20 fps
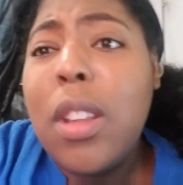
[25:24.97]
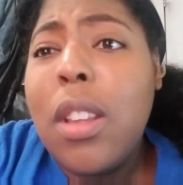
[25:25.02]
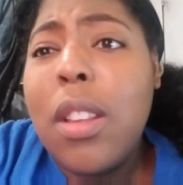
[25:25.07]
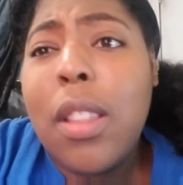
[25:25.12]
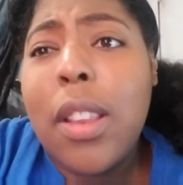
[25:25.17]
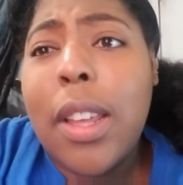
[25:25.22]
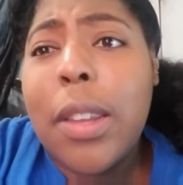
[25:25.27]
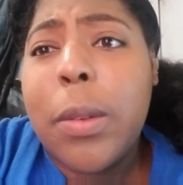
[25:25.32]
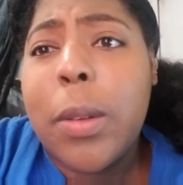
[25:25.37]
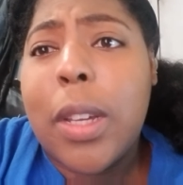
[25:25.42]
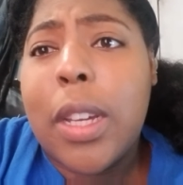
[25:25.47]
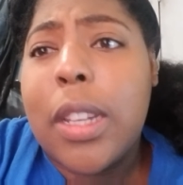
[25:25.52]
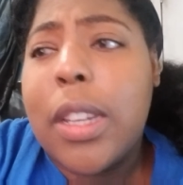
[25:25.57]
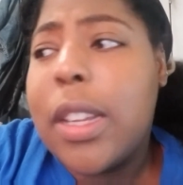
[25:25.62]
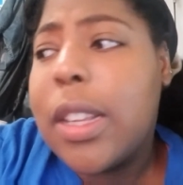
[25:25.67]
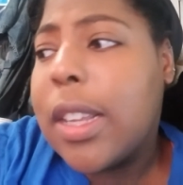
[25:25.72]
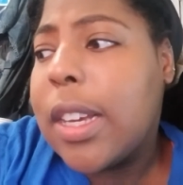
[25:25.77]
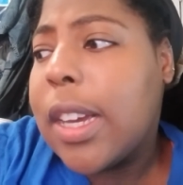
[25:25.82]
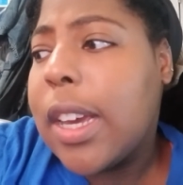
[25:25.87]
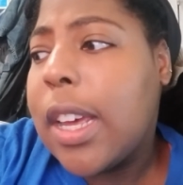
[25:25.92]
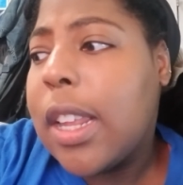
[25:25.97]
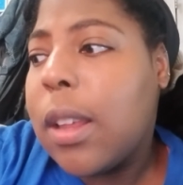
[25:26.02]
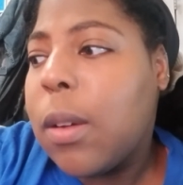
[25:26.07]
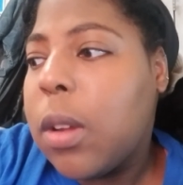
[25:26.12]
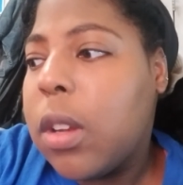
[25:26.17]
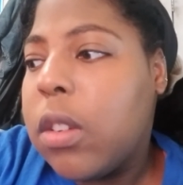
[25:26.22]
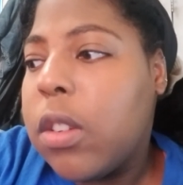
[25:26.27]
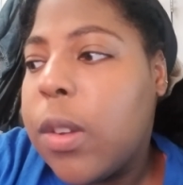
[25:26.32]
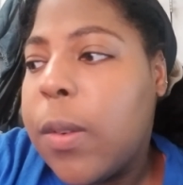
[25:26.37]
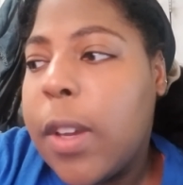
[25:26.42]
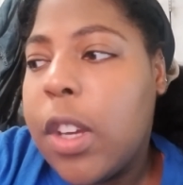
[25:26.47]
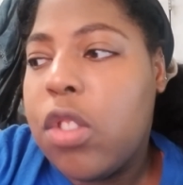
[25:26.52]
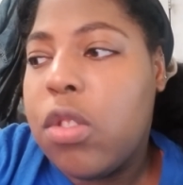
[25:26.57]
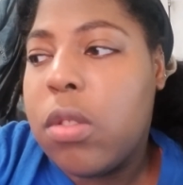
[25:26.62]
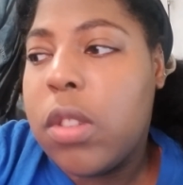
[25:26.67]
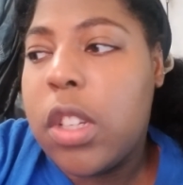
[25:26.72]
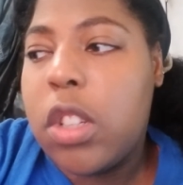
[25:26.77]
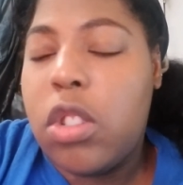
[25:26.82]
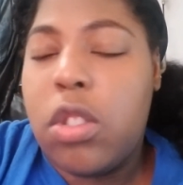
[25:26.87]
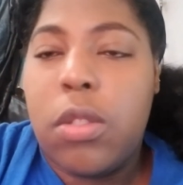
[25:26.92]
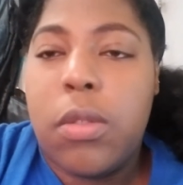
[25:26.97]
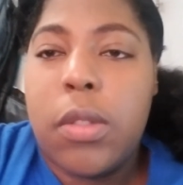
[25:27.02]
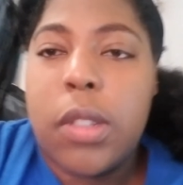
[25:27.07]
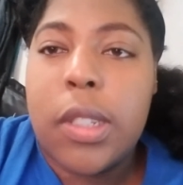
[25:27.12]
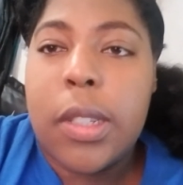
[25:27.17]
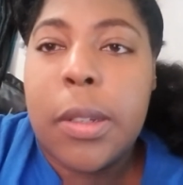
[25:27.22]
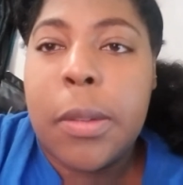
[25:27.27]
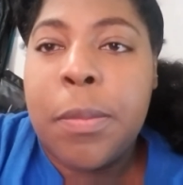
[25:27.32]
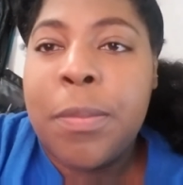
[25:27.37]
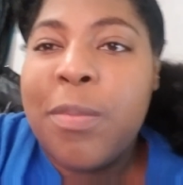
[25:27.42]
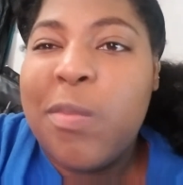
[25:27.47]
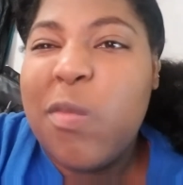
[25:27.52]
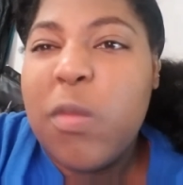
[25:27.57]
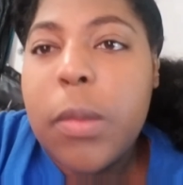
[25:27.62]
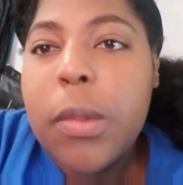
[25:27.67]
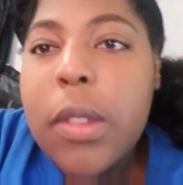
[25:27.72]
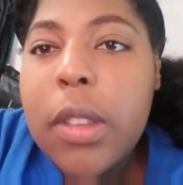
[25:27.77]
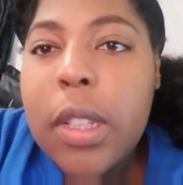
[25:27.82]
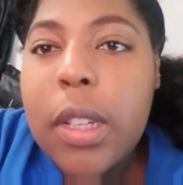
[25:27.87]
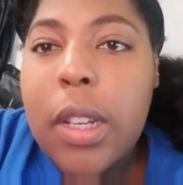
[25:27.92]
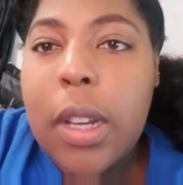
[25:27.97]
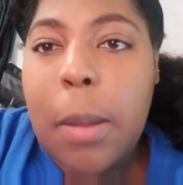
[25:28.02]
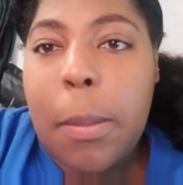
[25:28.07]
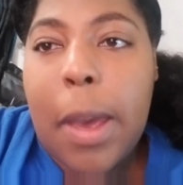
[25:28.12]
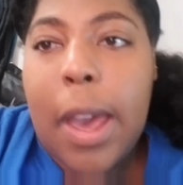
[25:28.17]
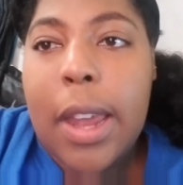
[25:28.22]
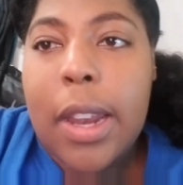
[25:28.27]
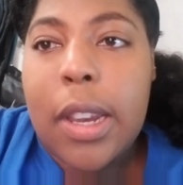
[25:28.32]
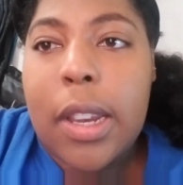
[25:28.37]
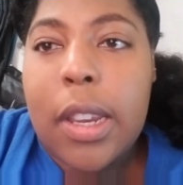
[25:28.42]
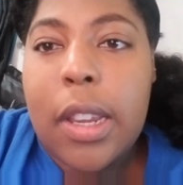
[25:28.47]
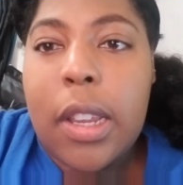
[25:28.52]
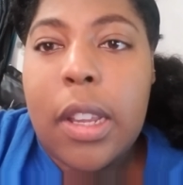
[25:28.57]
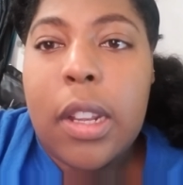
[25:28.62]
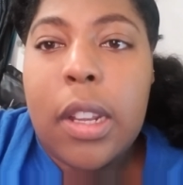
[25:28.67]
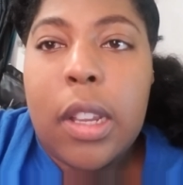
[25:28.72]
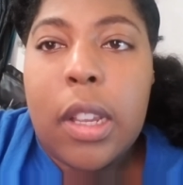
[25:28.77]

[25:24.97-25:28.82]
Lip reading: That's what I did. Like, I had like one of those facial tissues and I patted it.